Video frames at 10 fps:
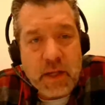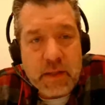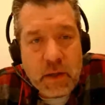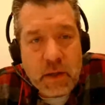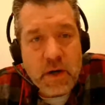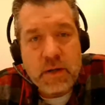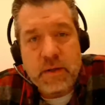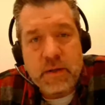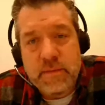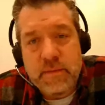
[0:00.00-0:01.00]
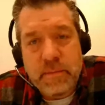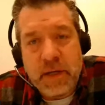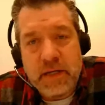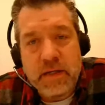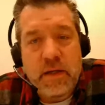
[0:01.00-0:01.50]
They work,
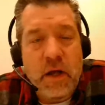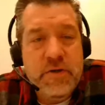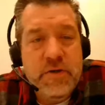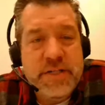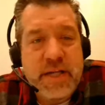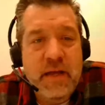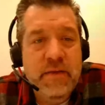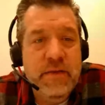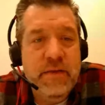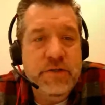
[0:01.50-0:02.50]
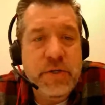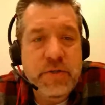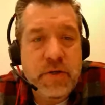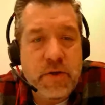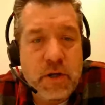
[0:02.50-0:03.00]
but understand that the
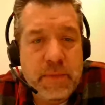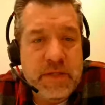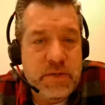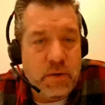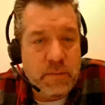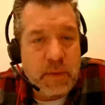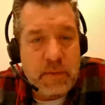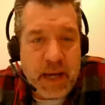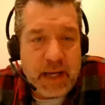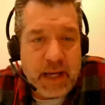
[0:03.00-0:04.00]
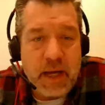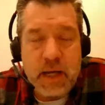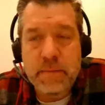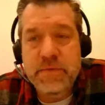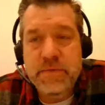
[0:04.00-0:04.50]
Junior Thurman sold by Mad
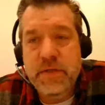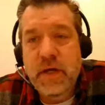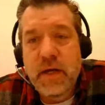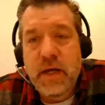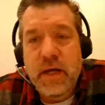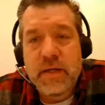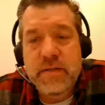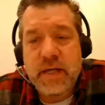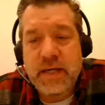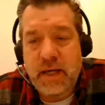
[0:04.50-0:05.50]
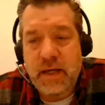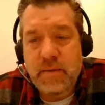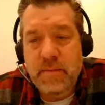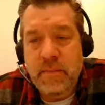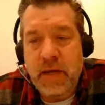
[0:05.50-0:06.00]
Labs is a
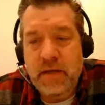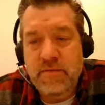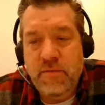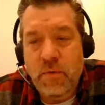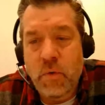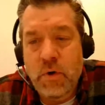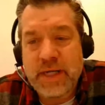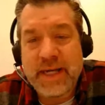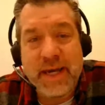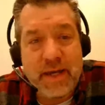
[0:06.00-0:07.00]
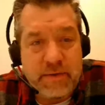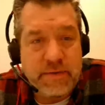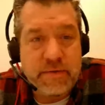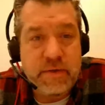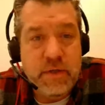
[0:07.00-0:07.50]
kit meant for
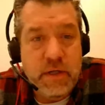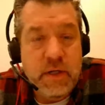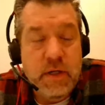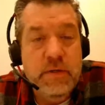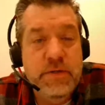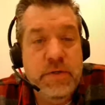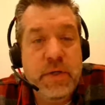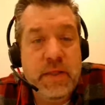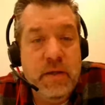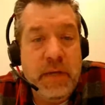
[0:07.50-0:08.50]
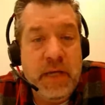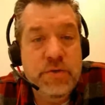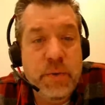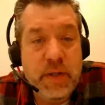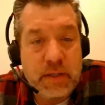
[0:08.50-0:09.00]
kids to get them
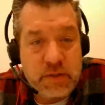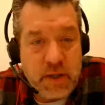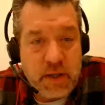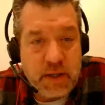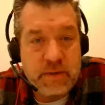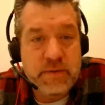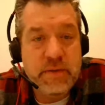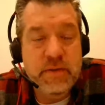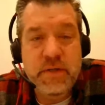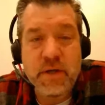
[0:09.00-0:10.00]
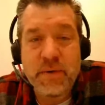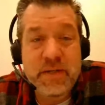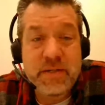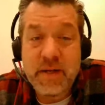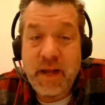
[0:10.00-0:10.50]
into electronics. So
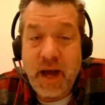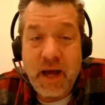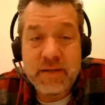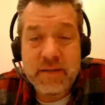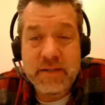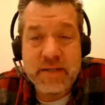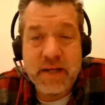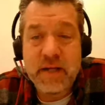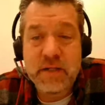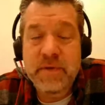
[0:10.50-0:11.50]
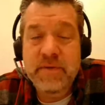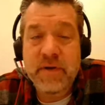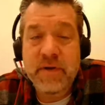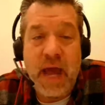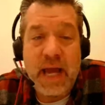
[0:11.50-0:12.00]
it's not designed to be
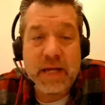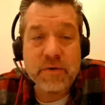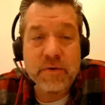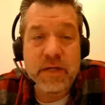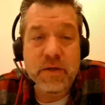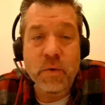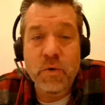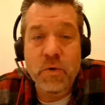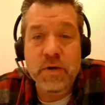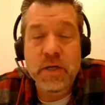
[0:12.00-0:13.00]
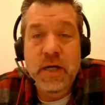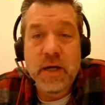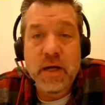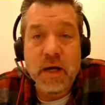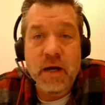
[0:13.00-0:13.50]
very accurate or
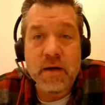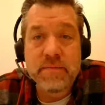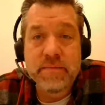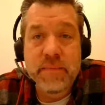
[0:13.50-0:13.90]
uh,